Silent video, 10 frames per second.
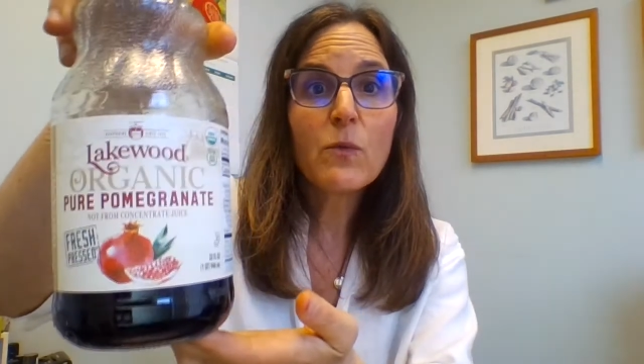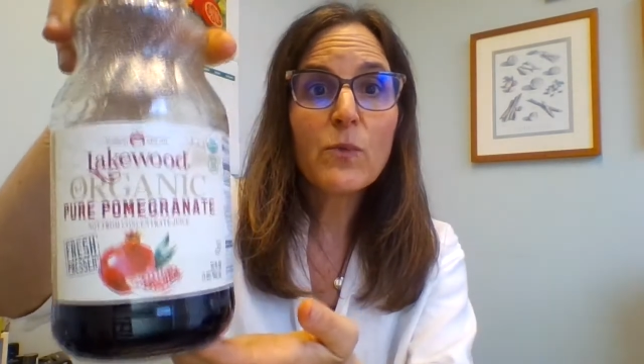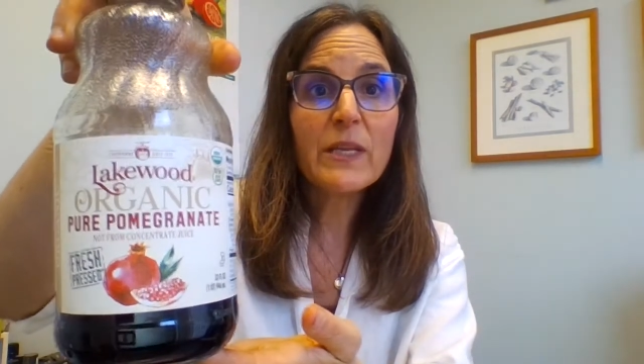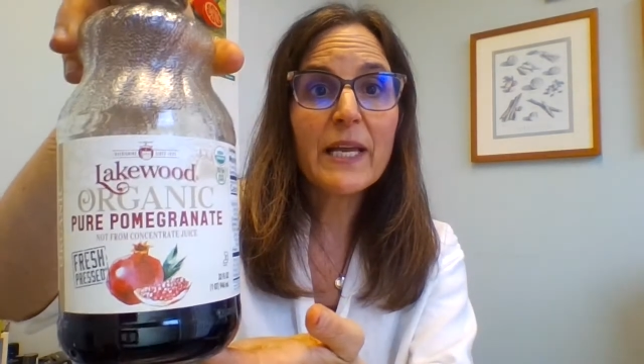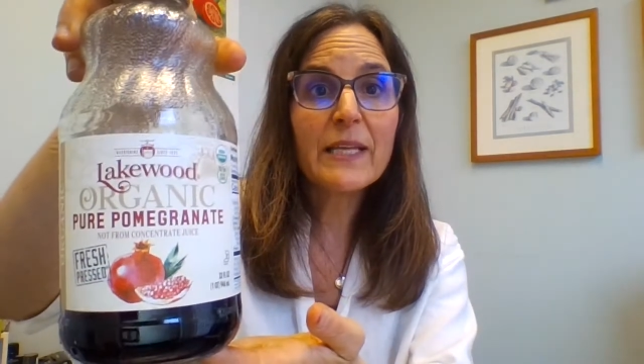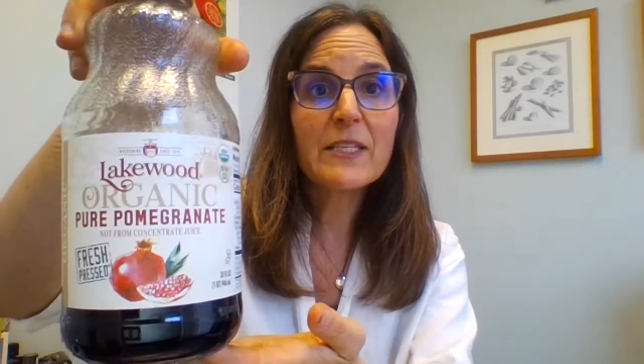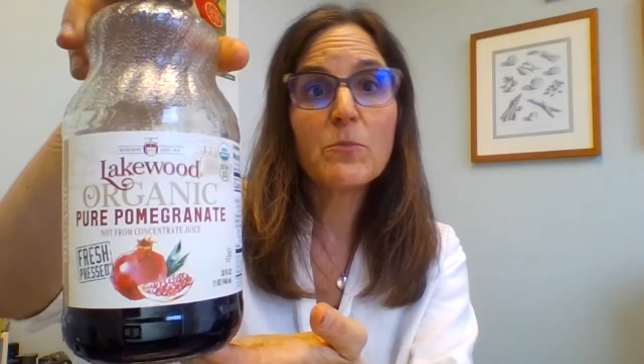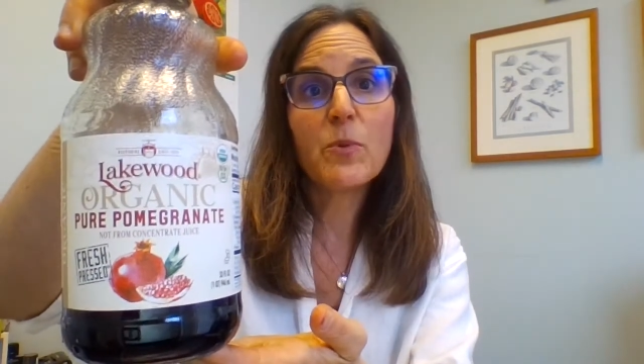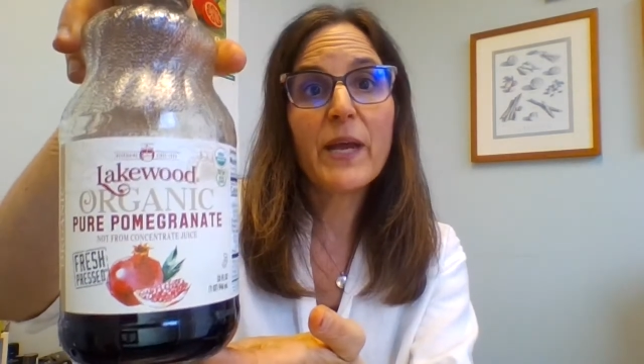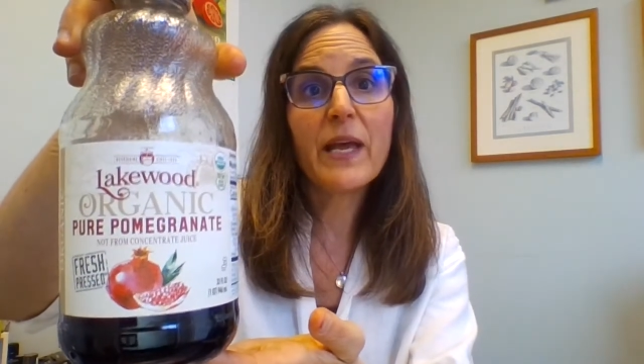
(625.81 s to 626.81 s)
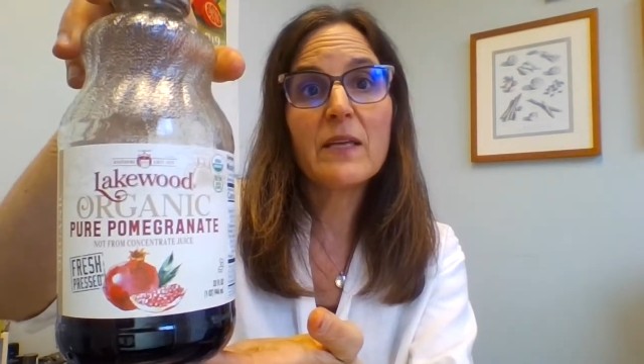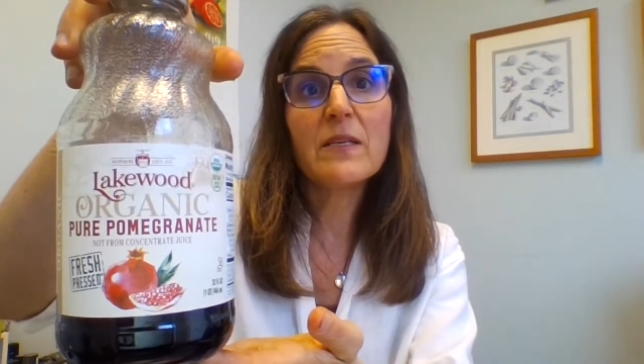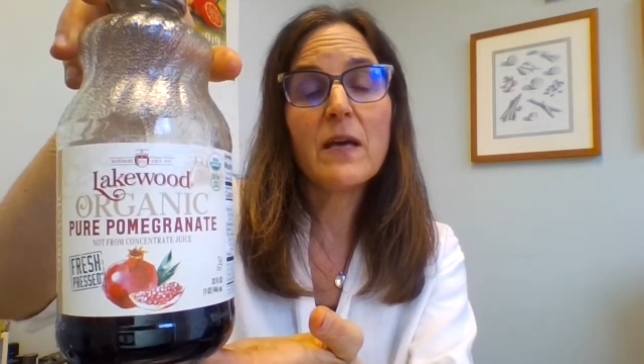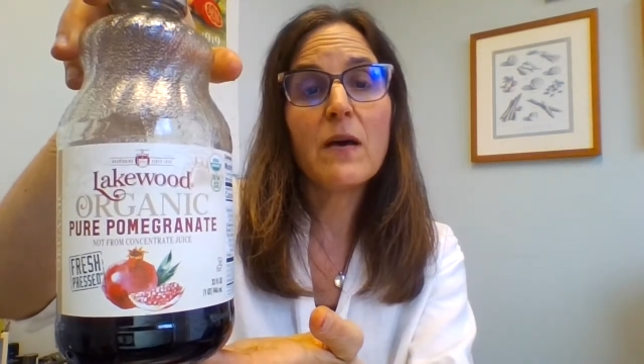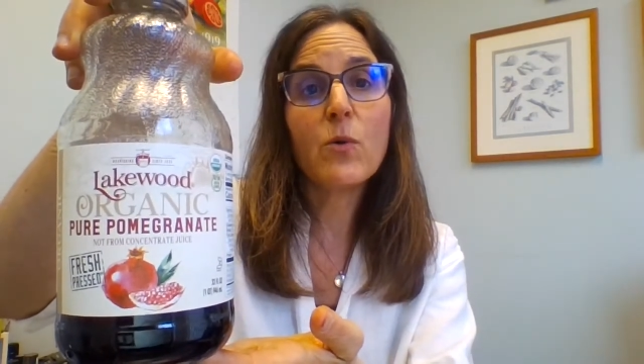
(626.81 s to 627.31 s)
We like this
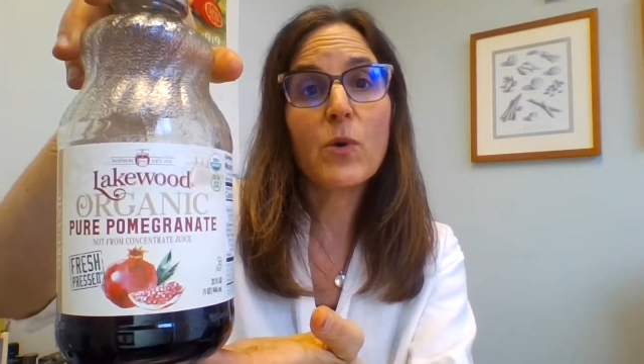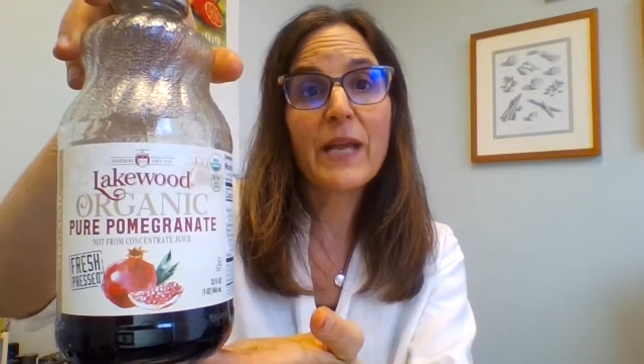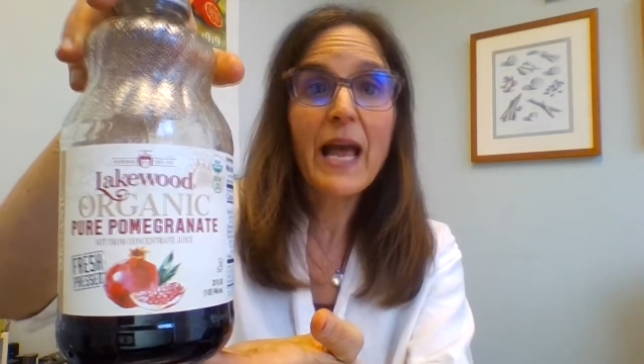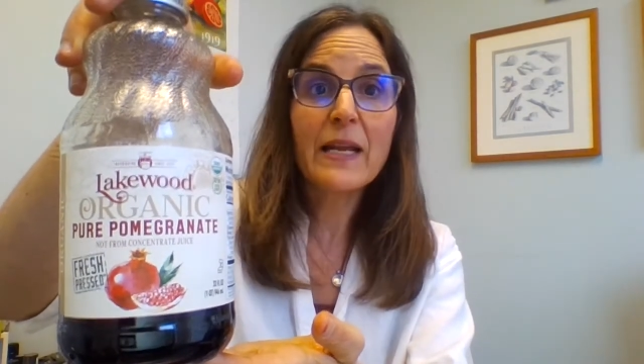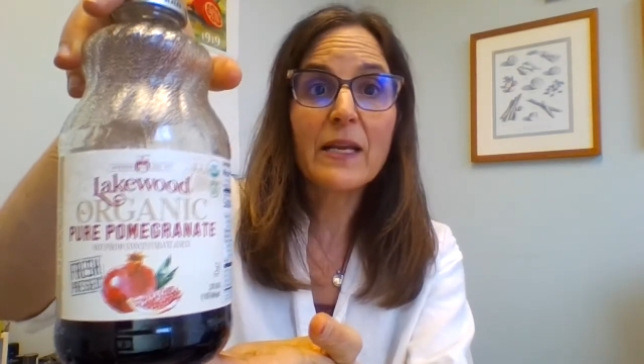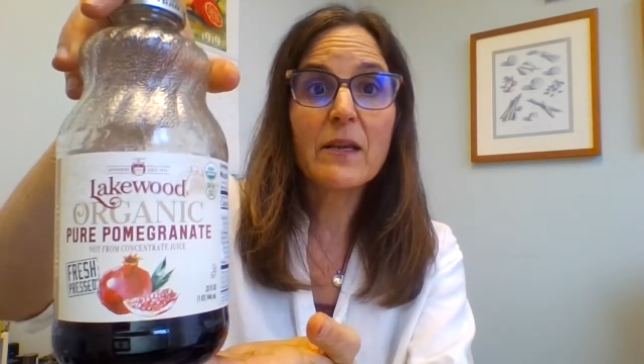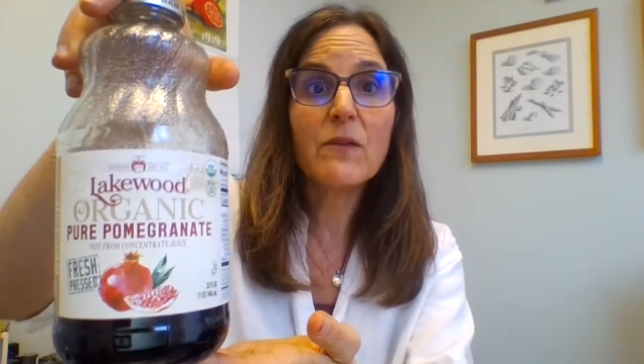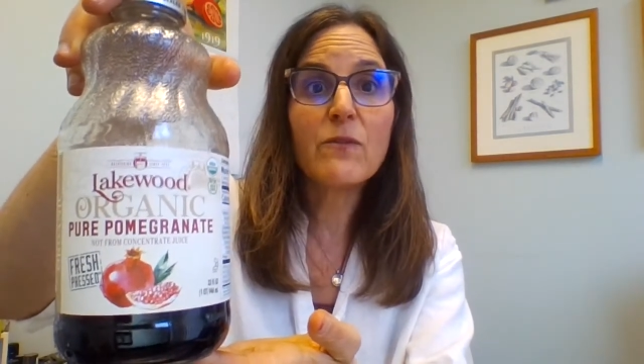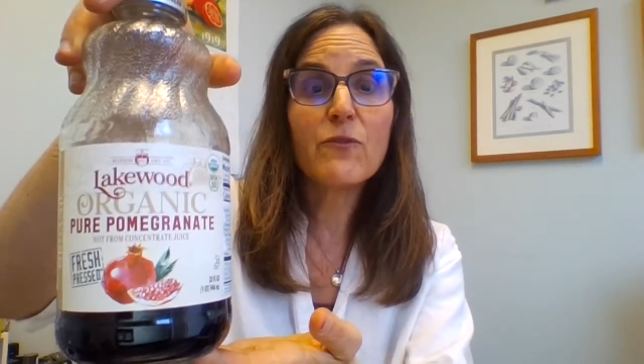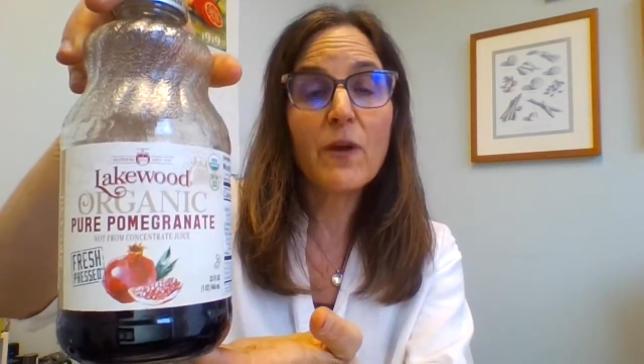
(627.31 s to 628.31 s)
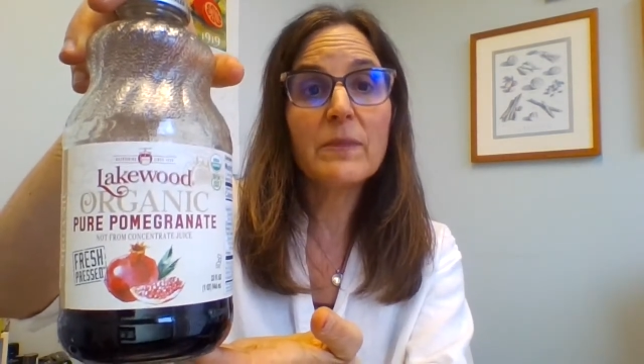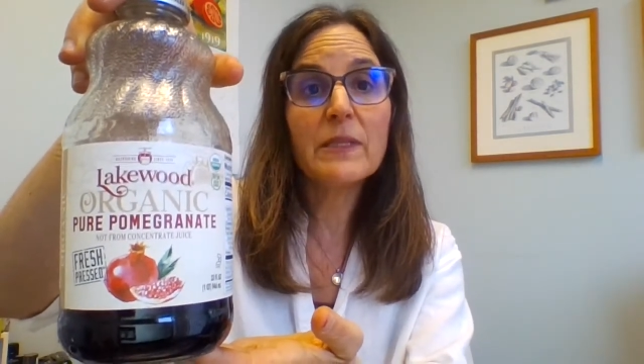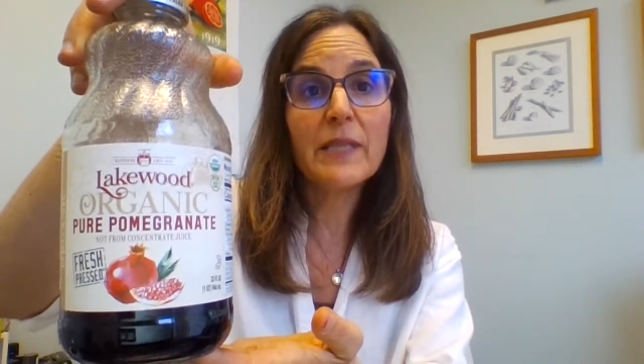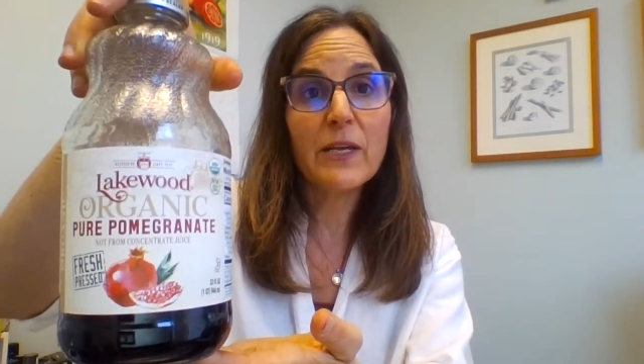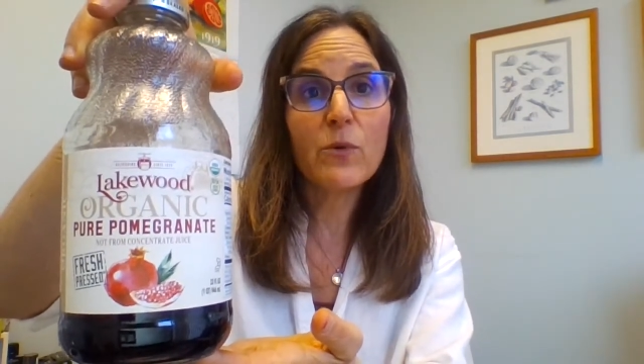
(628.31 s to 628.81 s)
brand, organic
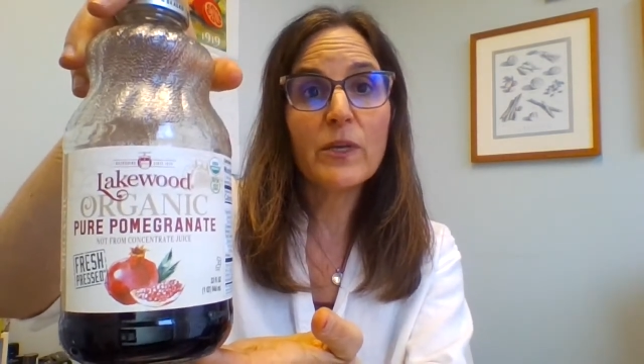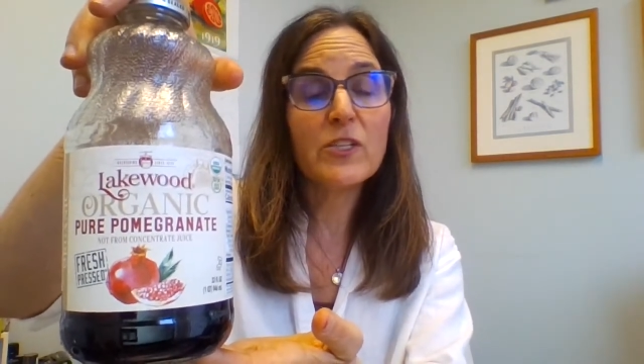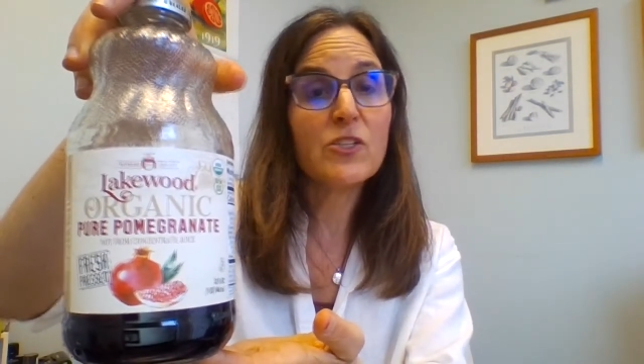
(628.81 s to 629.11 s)
from Lakewood.